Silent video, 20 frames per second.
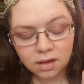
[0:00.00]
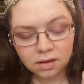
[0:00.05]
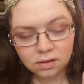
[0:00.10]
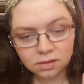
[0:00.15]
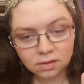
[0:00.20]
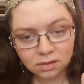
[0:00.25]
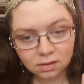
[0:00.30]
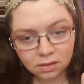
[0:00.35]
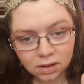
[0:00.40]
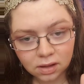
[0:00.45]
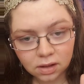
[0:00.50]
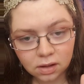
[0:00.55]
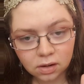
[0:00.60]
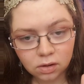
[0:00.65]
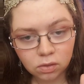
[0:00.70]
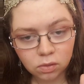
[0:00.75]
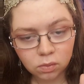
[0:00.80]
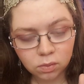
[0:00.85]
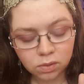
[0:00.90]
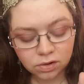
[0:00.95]
Cause a
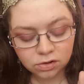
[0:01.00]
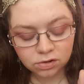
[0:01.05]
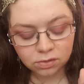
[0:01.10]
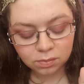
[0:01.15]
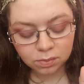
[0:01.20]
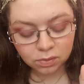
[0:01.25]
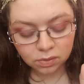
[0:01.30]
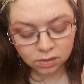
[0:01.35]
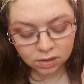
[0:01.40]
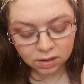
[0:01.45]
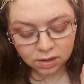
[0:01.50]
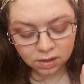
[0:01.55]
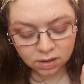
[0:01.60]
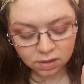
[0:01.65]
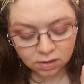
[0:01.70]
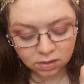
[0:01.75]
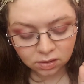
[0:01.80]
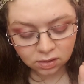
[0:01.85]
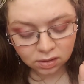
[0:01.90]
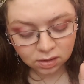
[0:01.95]
little whisper
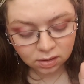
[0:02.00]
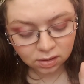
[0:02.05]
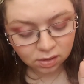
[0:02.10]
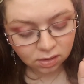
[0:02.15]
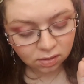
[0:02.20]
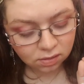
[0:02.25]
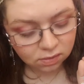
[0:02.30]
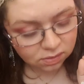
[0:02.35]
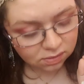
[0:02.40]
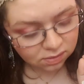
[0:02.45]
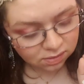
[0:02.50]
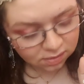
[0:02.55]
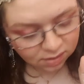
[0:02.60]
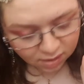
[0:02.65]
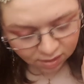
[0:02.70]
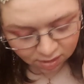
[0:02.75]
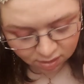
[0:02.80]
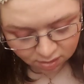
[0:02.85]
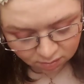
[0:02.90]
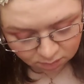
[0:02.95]
in your ears
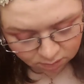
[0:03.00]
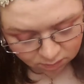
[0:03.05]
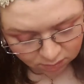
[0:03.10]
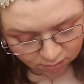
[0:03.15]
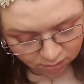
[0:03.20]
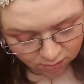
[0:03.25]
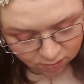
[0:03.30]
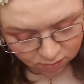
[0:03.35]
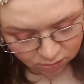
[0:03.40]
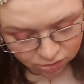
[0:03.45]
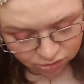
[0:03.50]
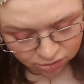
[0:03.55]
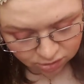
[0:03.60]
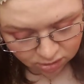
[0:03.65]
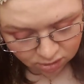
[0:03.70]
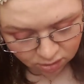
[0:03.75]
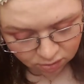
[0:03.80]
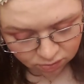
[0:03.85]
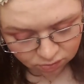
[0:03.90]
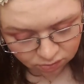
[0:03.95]
telling me the
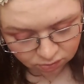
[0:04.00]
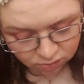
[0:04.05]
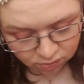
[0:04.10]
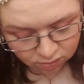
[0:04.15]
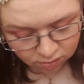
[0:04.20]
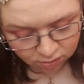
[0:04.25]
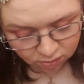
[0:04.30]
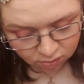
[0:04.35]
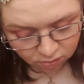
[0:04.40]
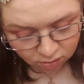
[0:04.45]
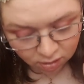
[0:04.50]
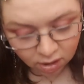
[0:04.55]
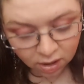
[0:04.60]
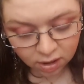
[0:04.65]
change is near.